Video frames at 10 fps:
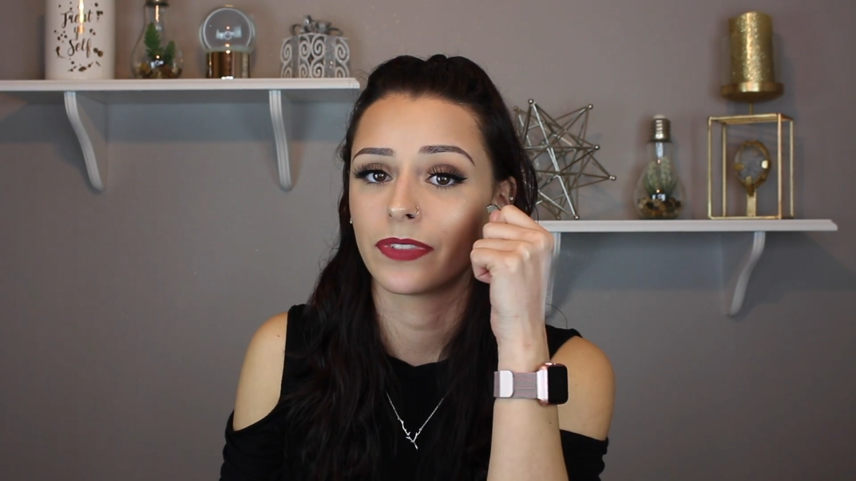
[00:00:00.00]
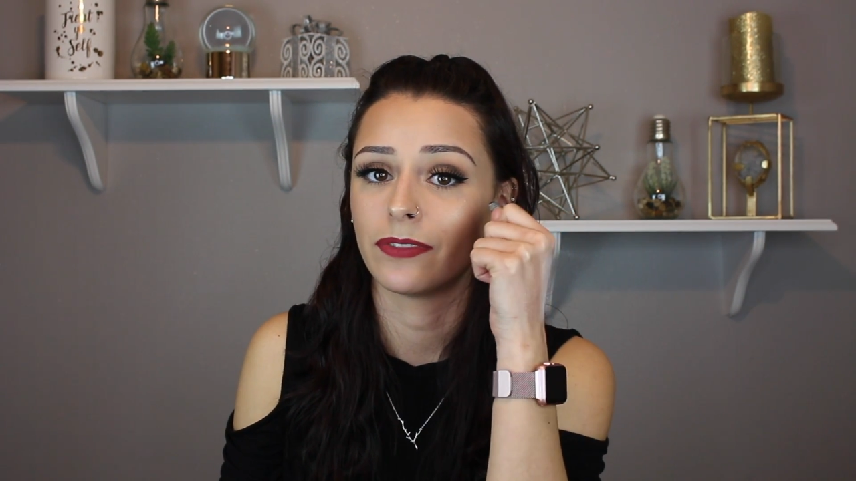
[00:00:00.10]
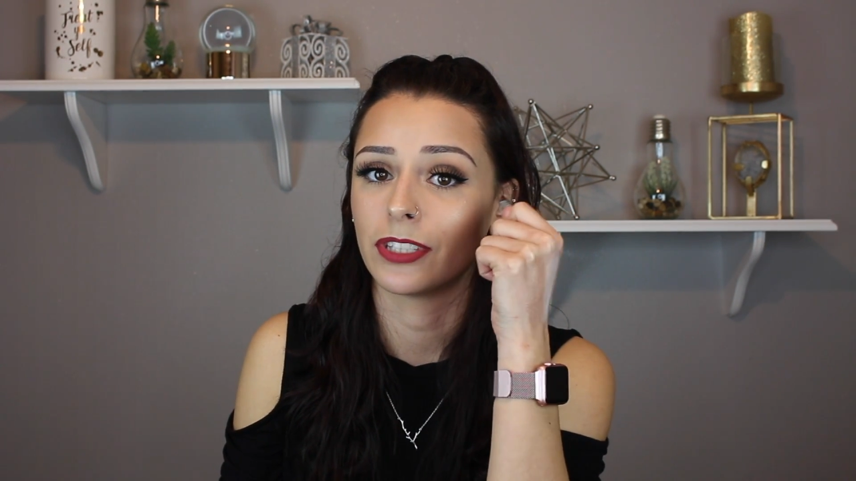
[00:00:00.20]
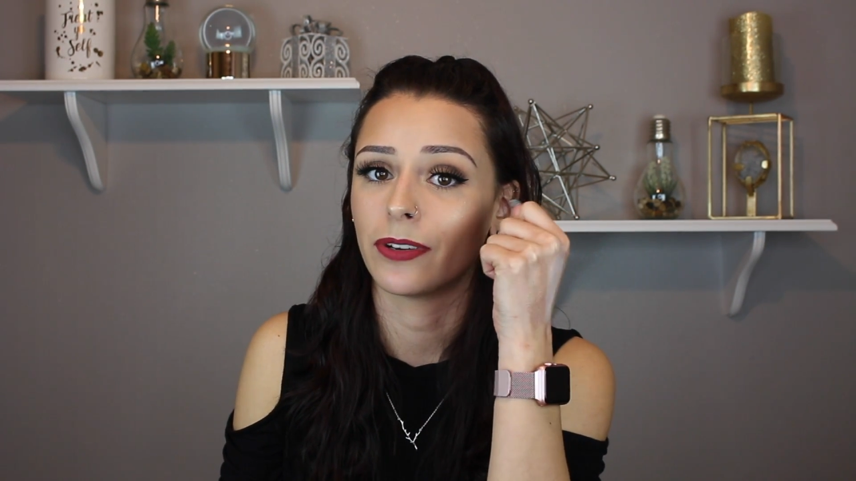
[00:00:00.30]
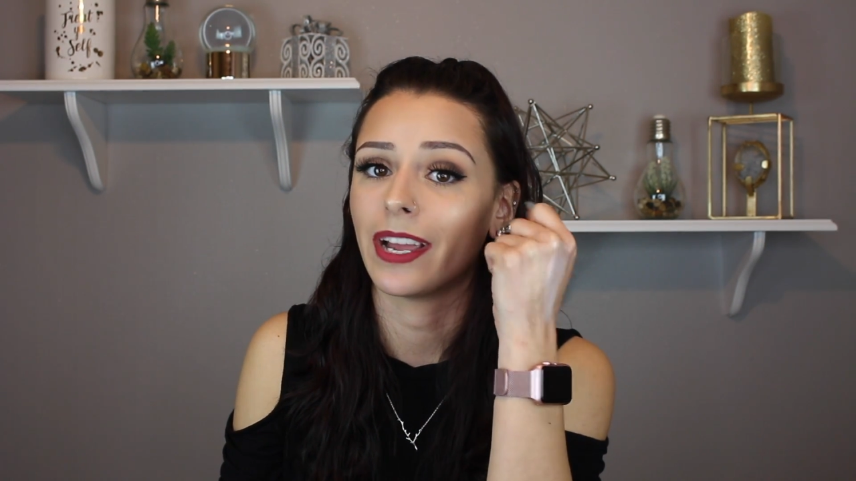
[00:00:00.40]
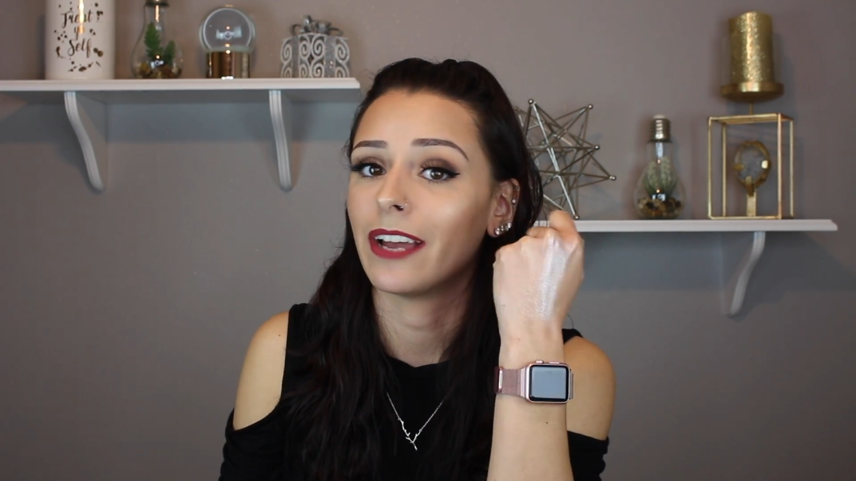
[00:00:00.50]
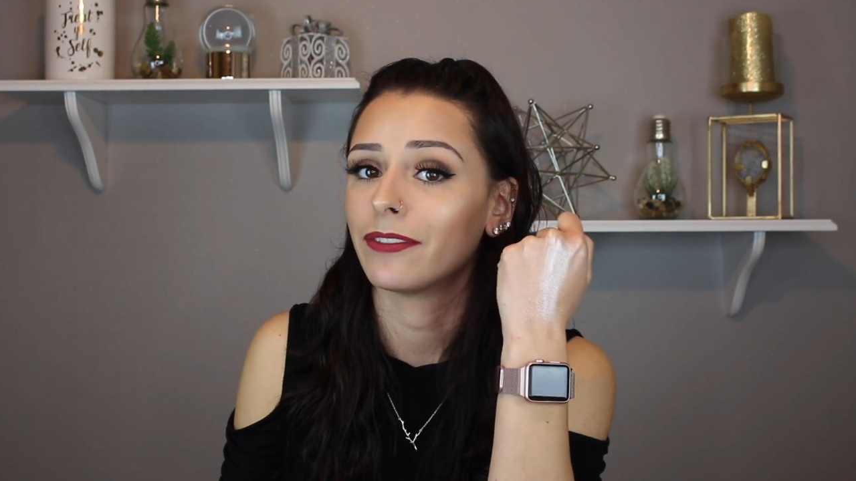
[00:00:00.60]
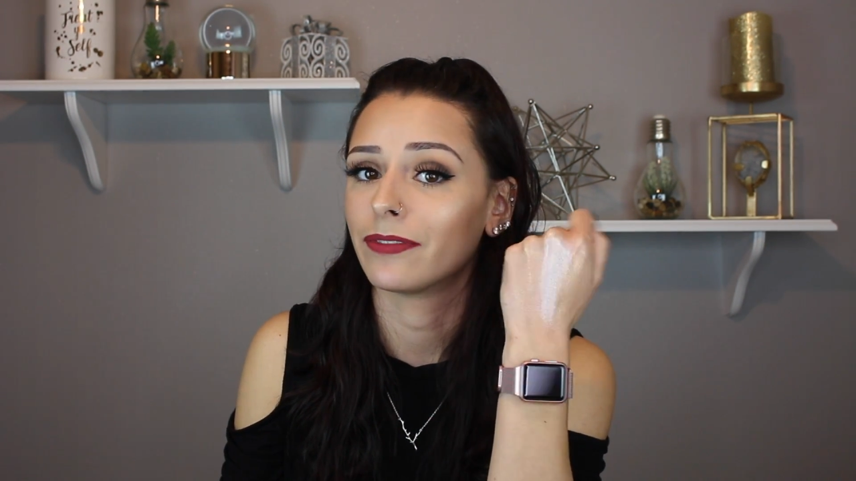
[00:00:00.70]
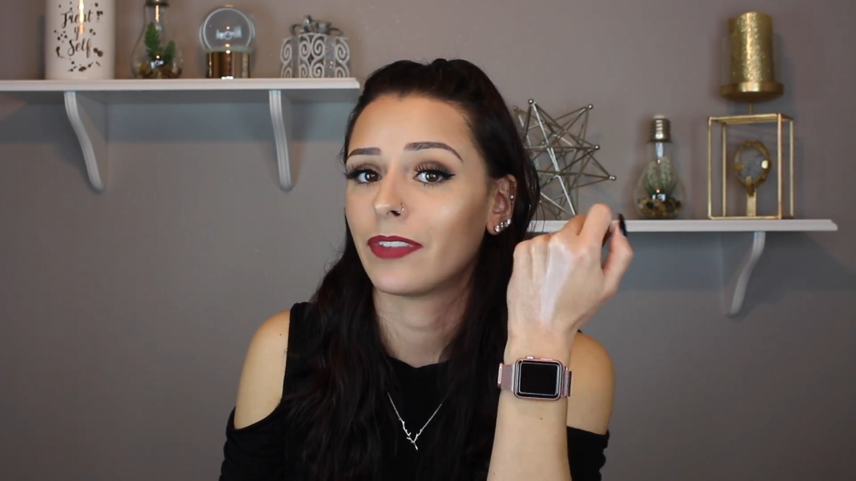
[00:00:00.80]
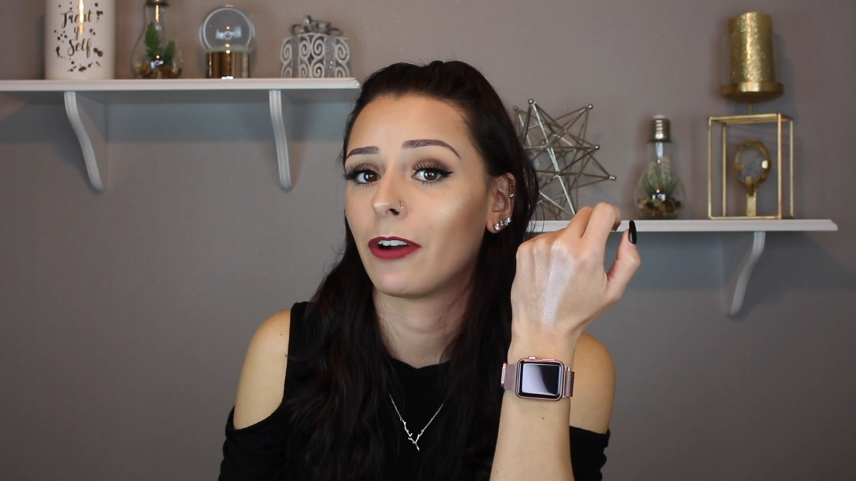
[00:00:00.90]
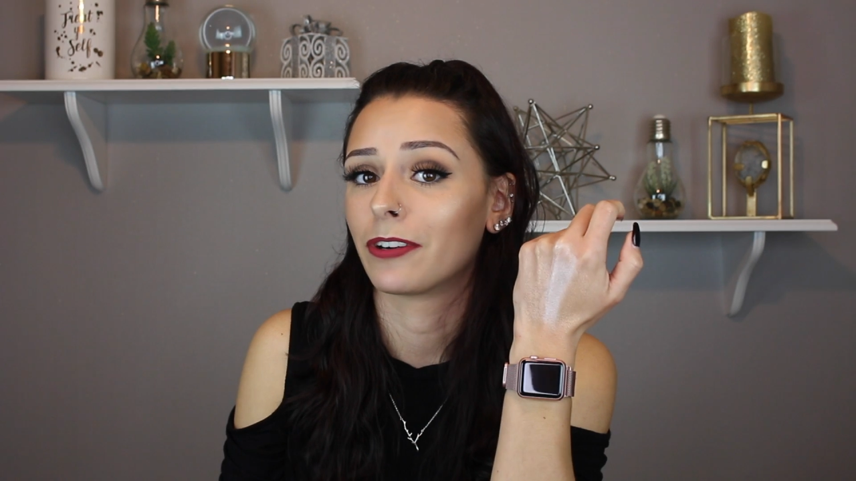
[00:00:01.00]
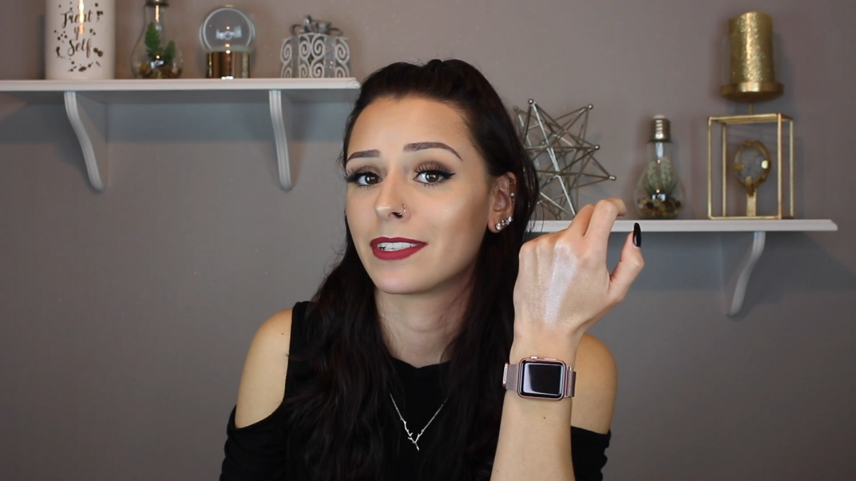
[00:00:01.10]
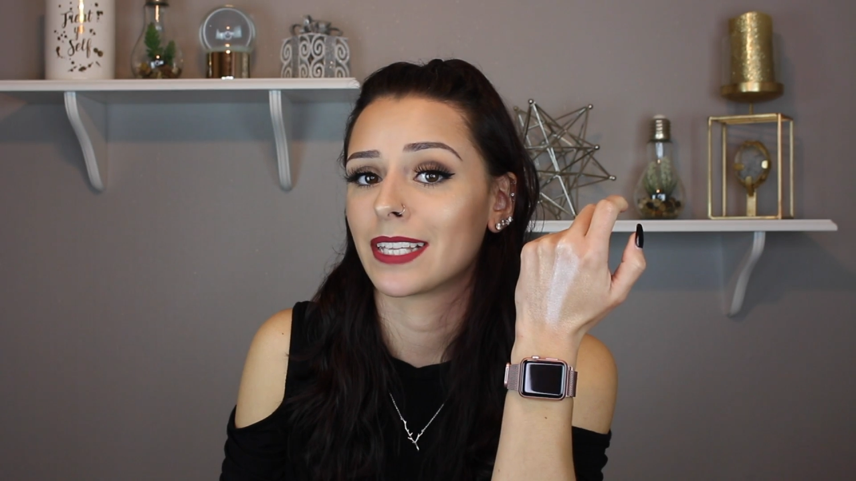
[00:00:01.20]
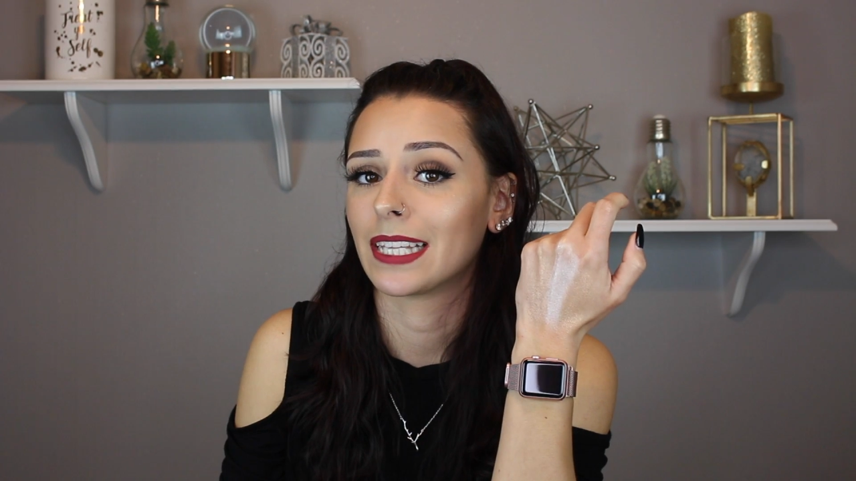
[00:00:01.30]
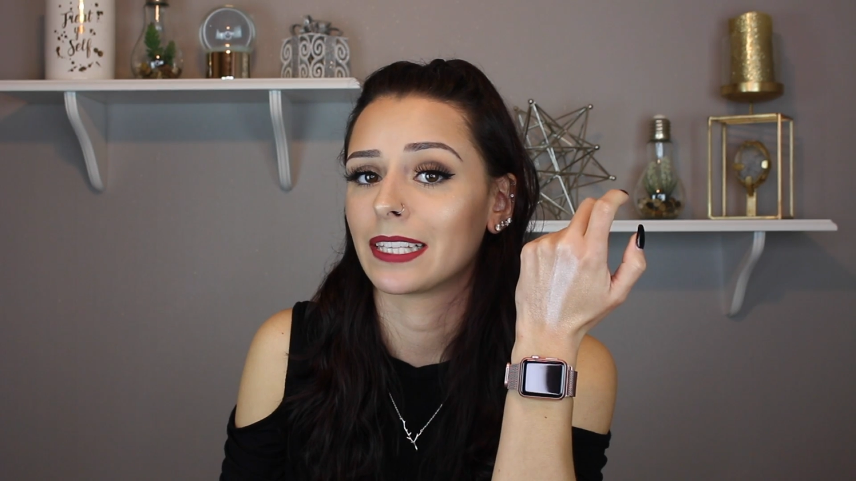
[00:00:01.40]
even though I have already
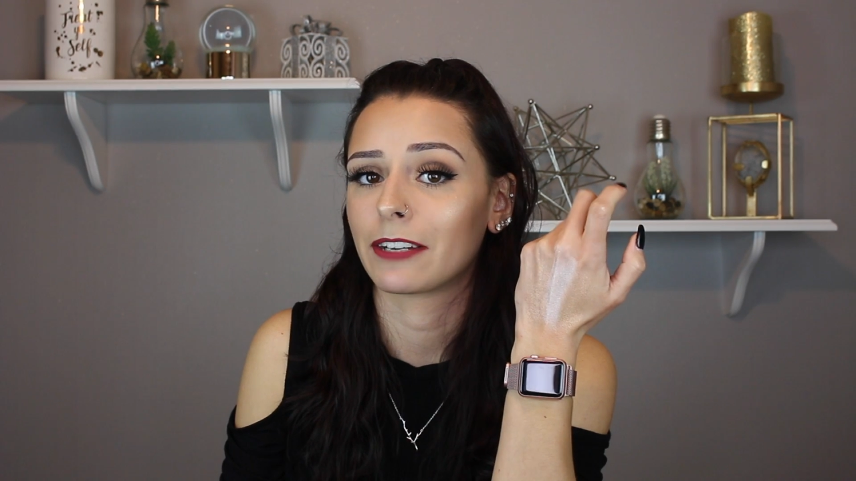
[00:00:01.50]
said that